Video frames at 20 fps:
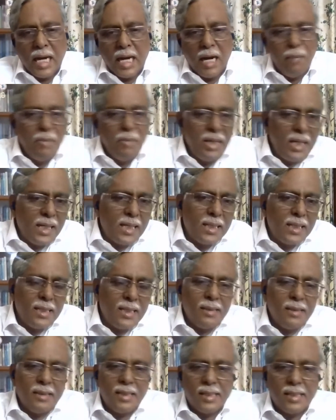the
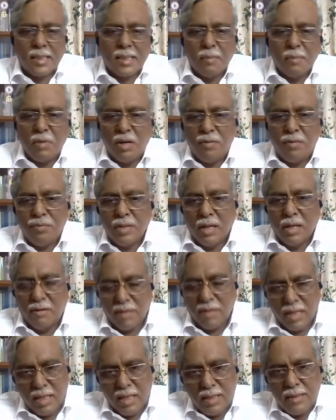American system of
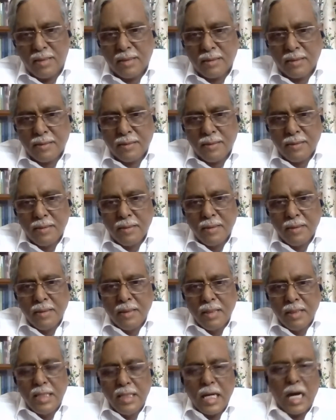governance,
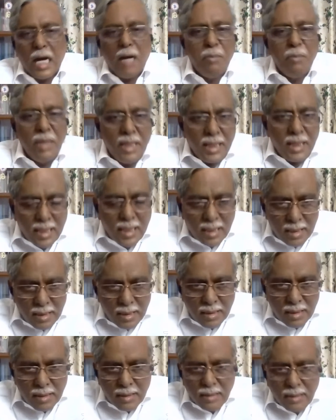the
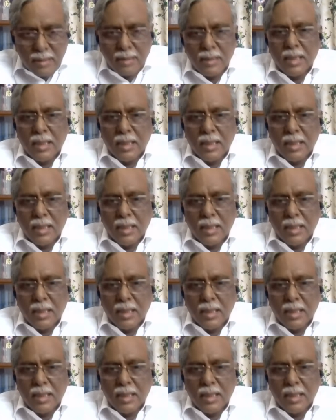American